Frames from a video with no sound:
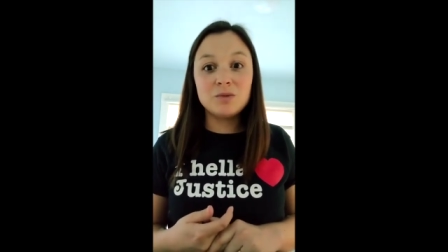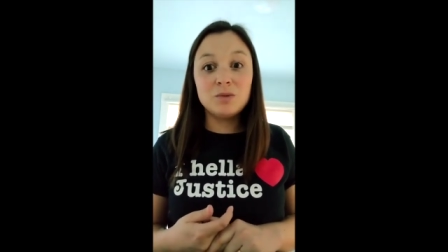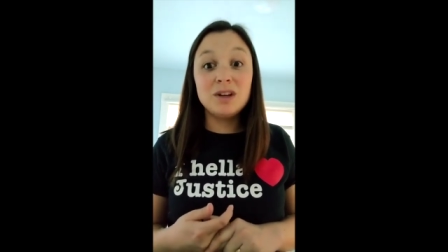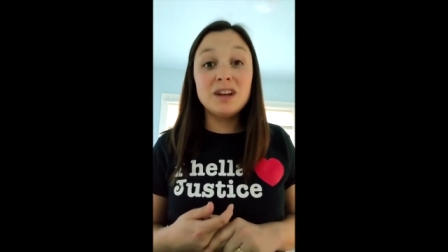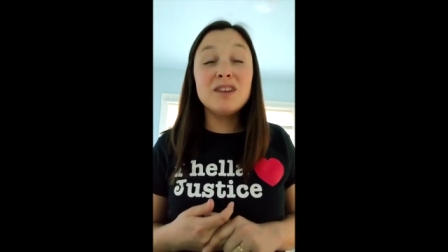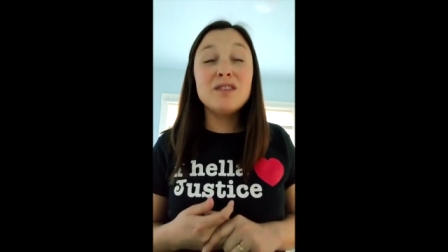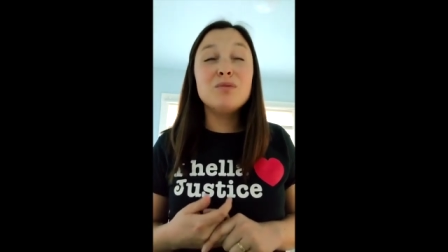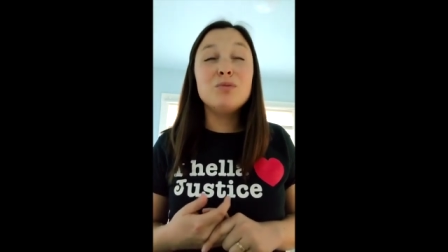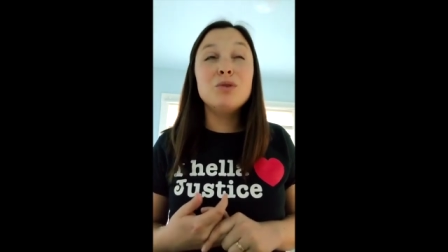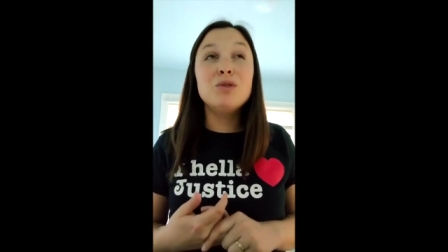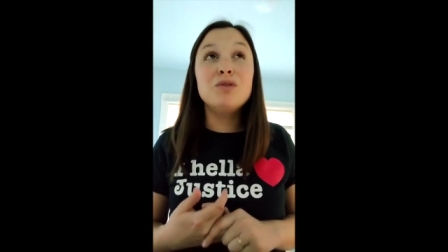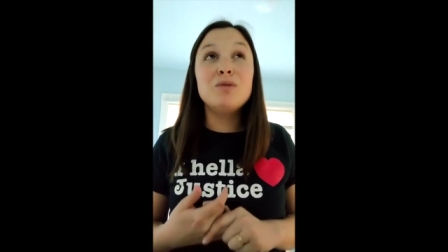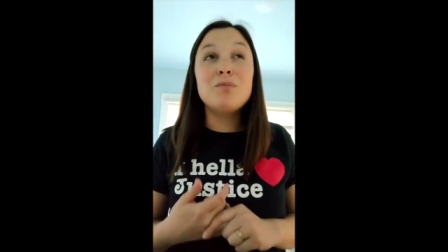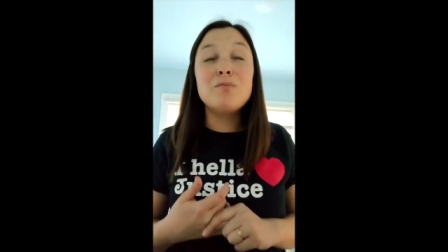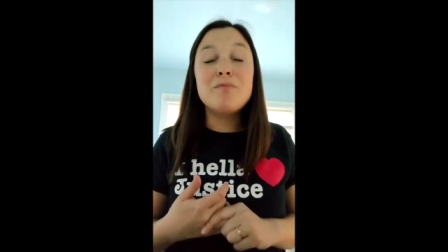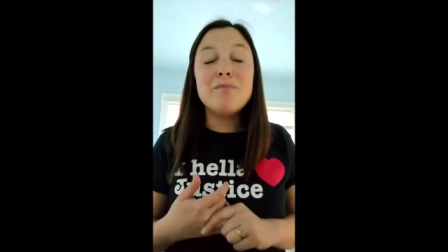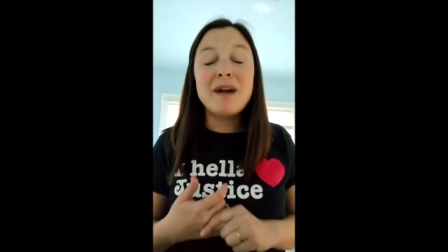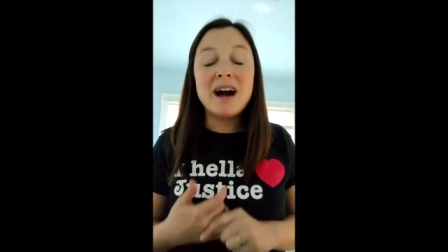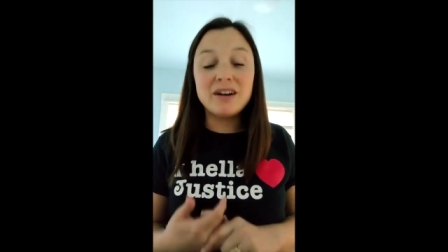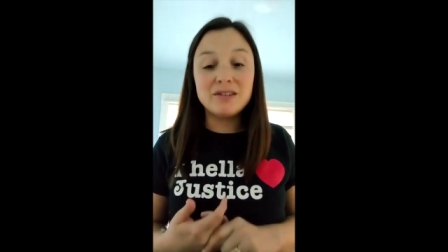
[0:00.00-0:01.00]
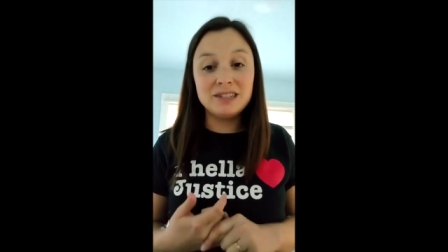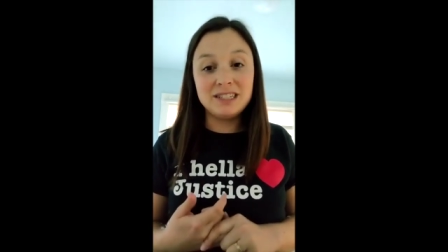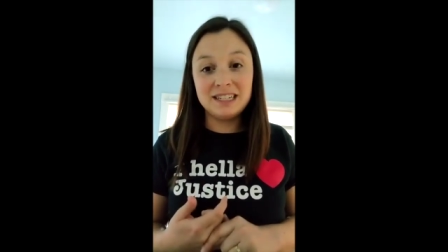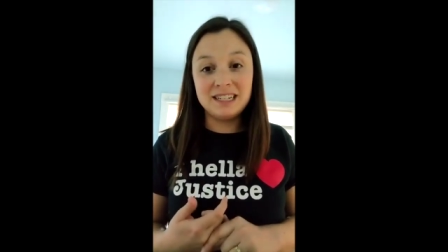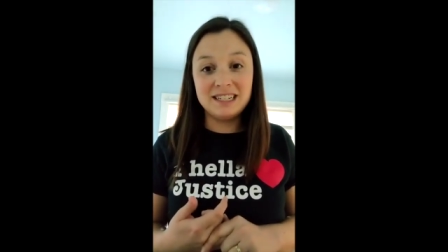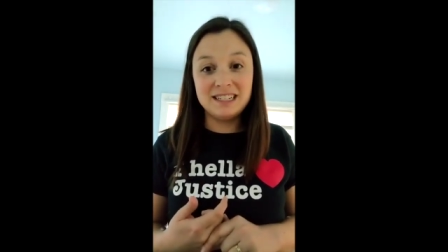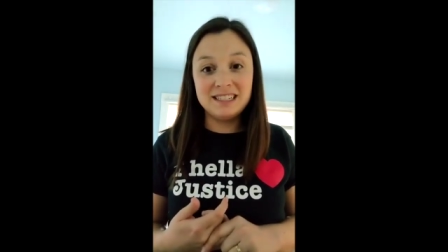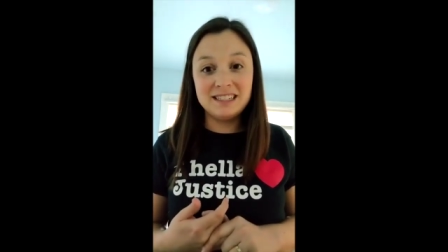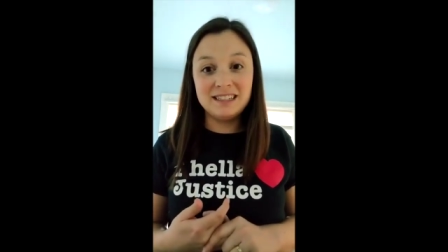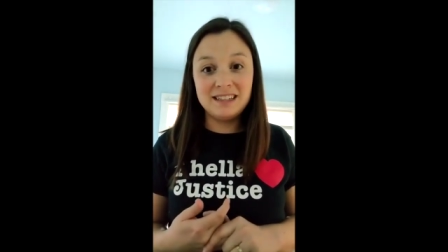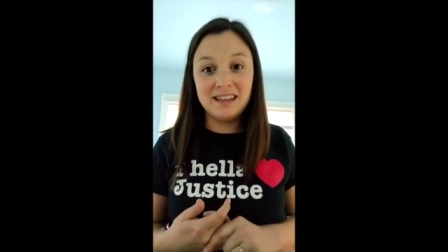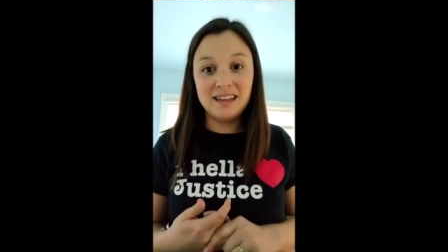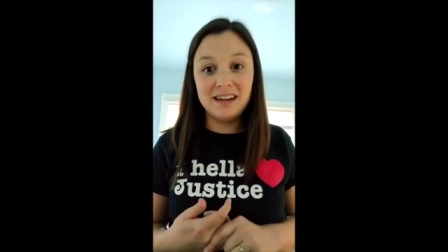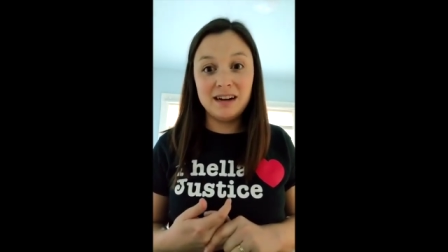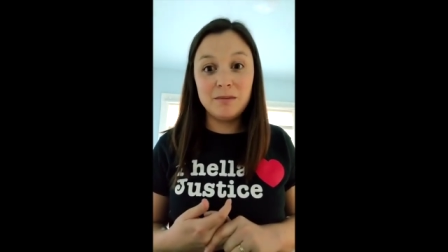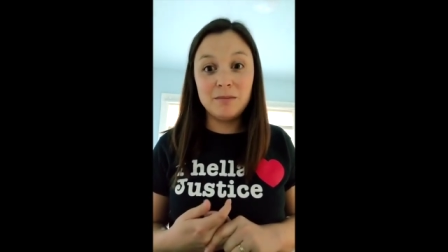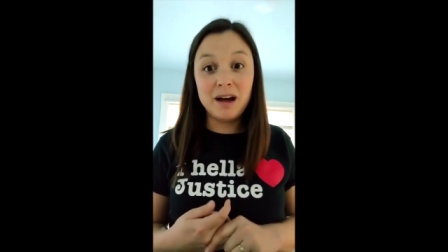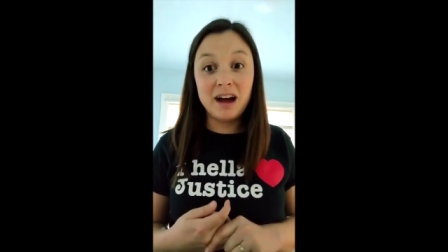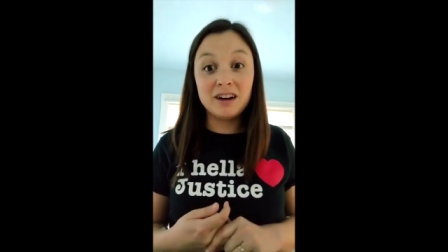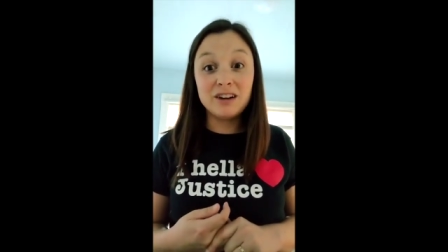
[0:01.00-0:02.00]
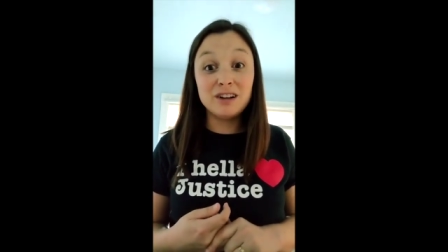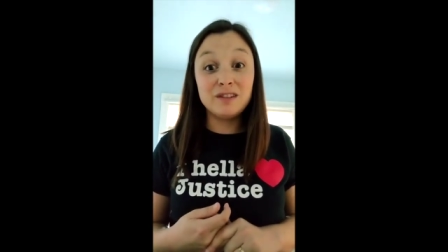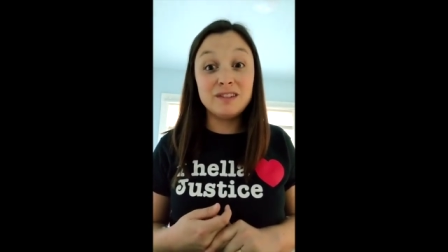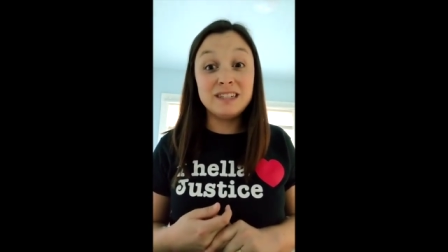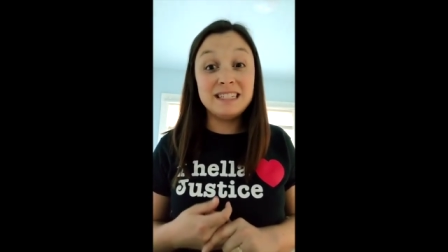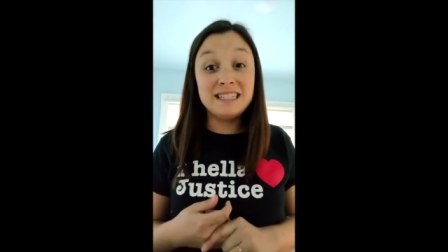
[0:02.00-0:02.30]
We have moved mountains in a matter of